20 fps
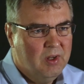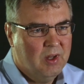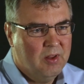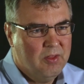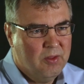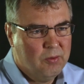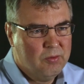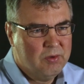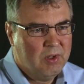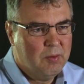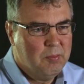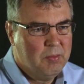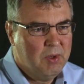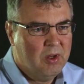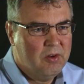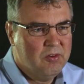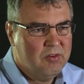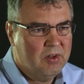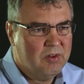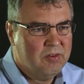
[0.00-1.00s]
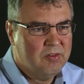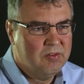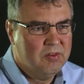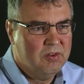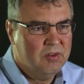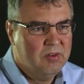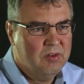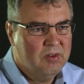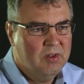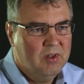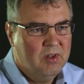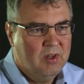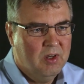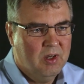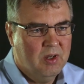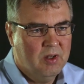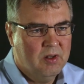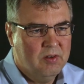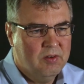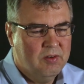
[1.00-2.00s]
and those can be adjusted
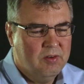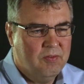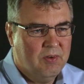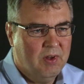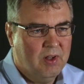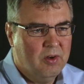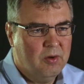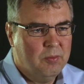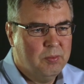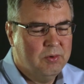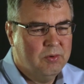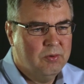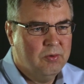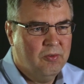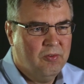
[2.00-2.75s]
and developed